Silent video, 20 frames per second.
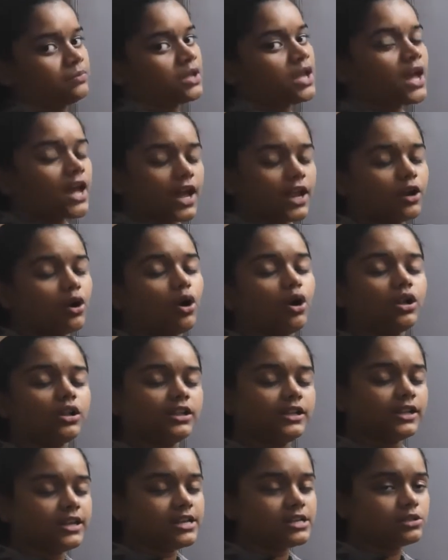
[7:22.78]
and all
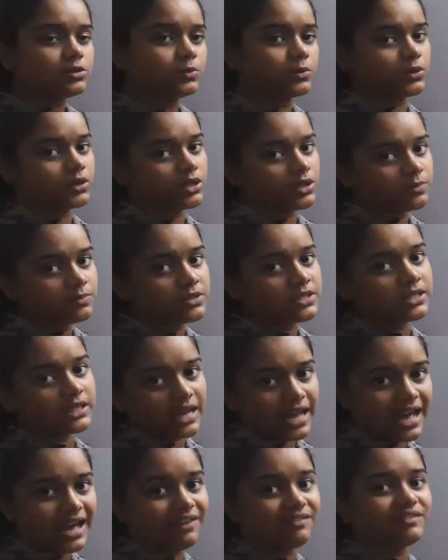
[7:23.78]
these verbs
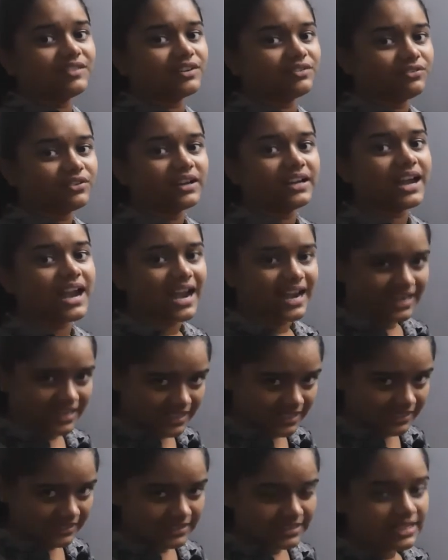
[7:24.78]
have different
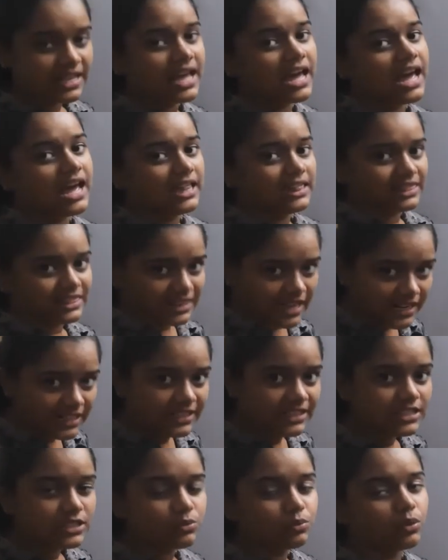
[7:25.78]
endings, and that
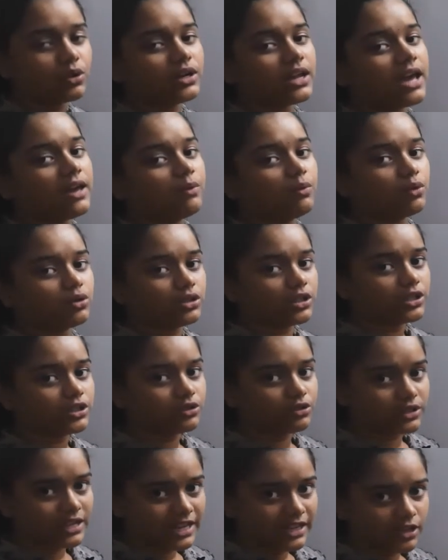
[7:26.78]
is what I wanted to
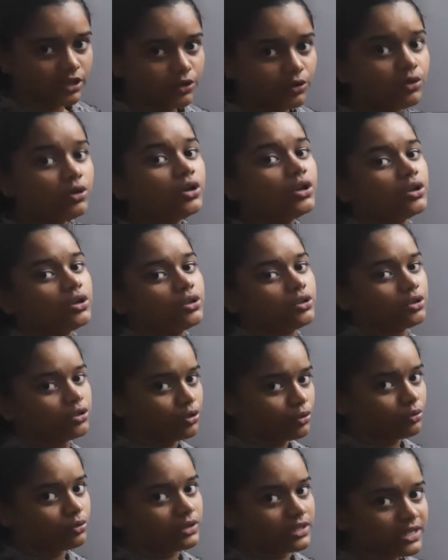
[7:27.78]
tell you
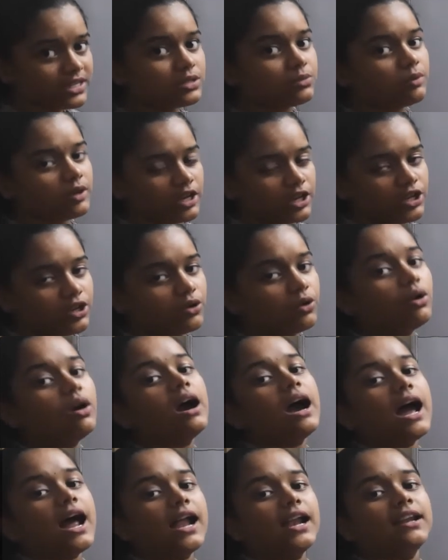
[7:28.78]
through this video.
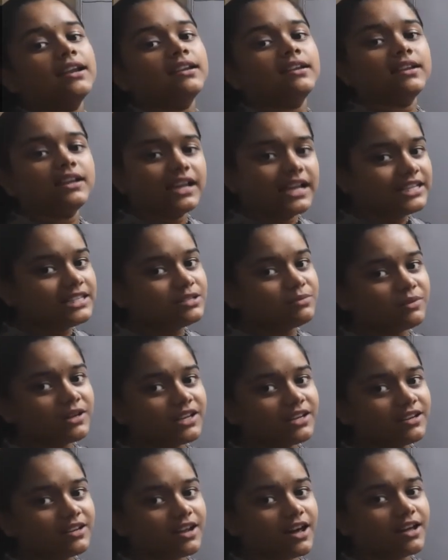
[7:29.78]
And let's meet
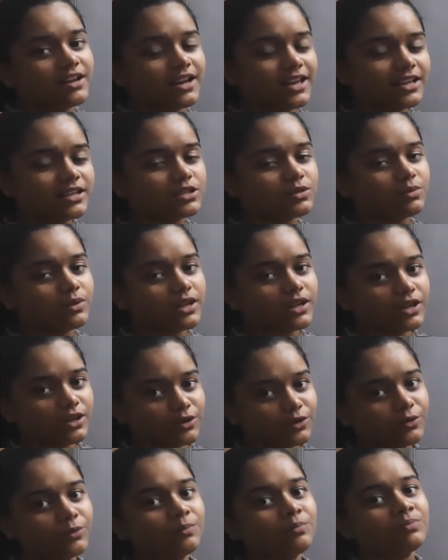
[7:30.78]
in our next
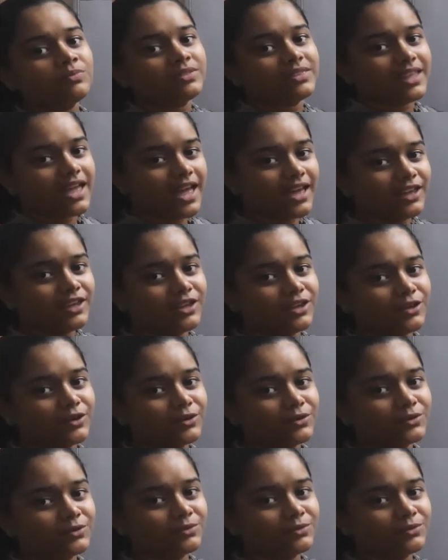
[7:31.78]
video. Thank you.